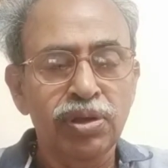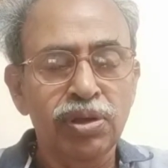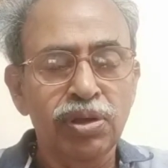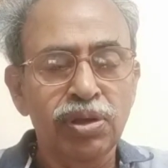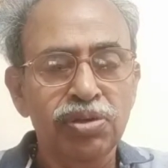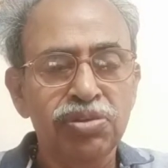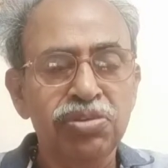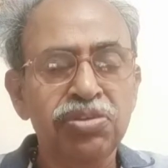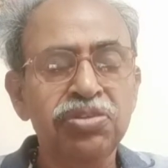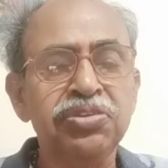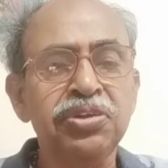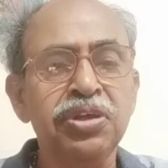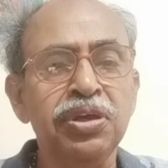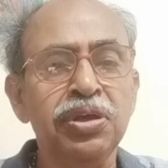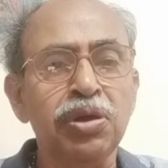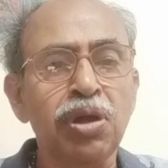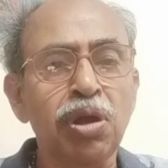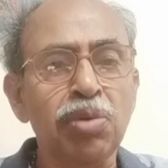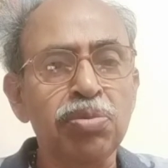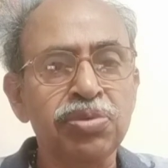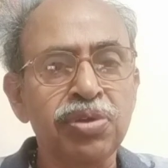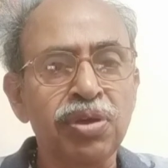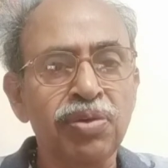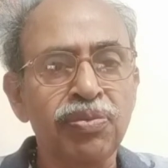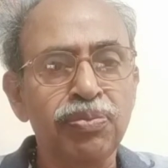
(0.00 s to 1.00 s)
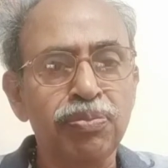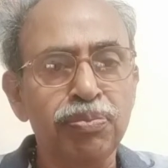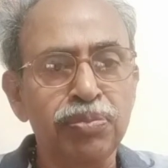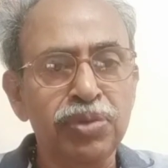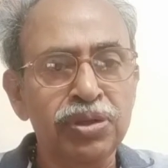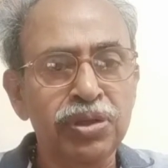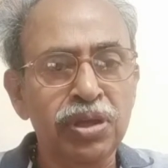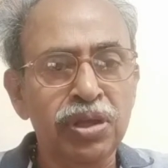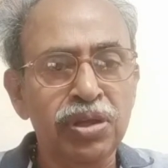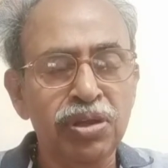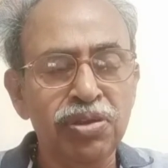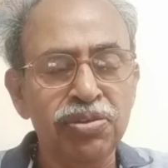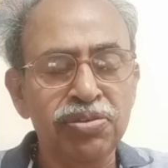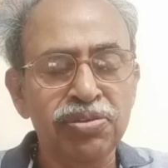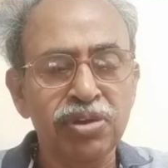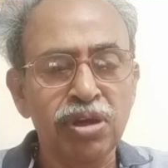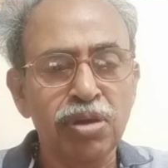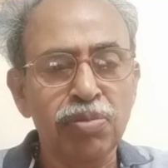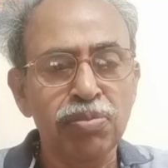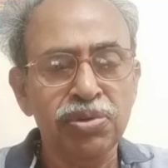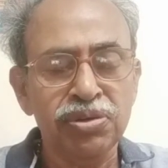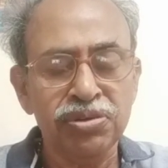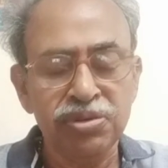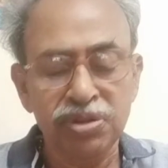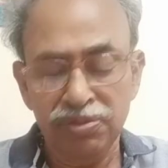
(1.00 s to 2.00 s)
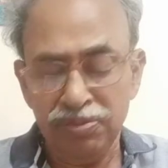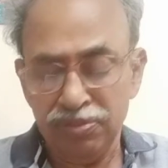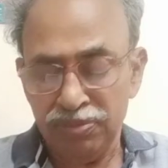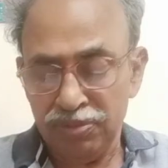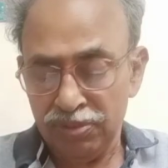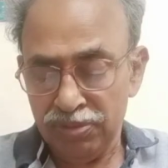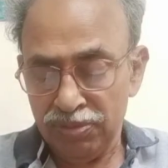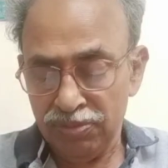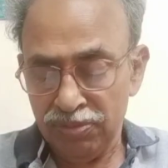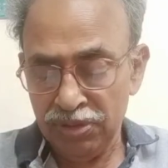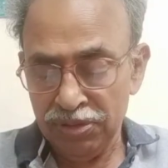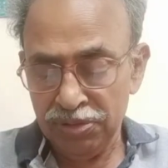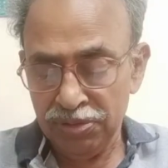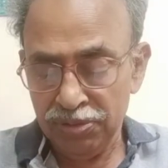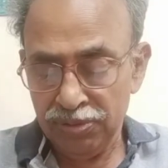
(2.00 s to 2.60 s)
16 grams of methane is combustion with